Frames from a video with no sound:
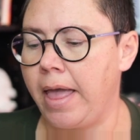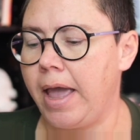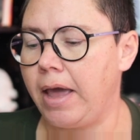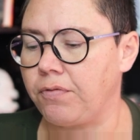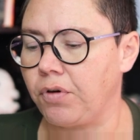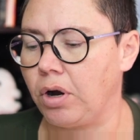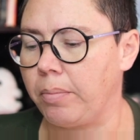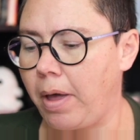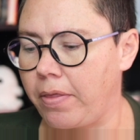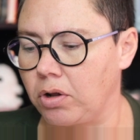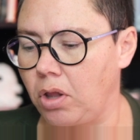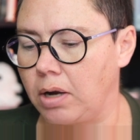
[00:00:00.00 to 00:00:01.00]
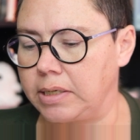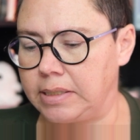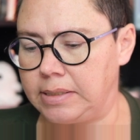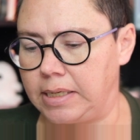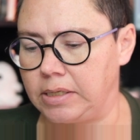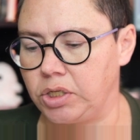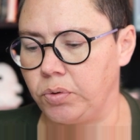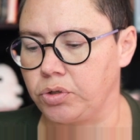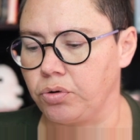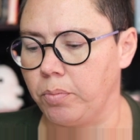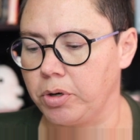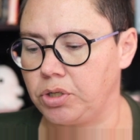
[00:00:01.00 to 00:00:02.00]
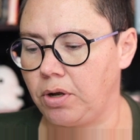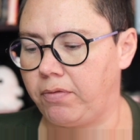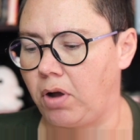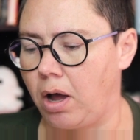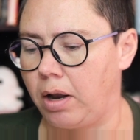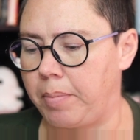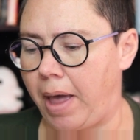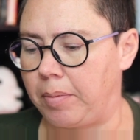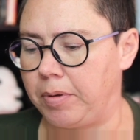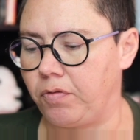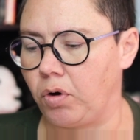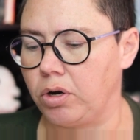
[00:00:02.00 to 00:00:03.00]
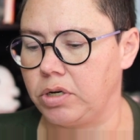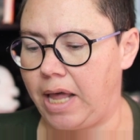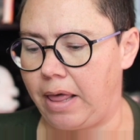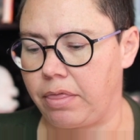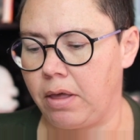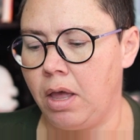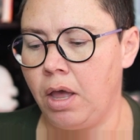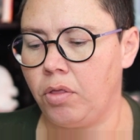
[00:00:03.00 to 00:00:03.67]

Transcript: and for her mother, long deceased, who was rumored to have gone mad before her death.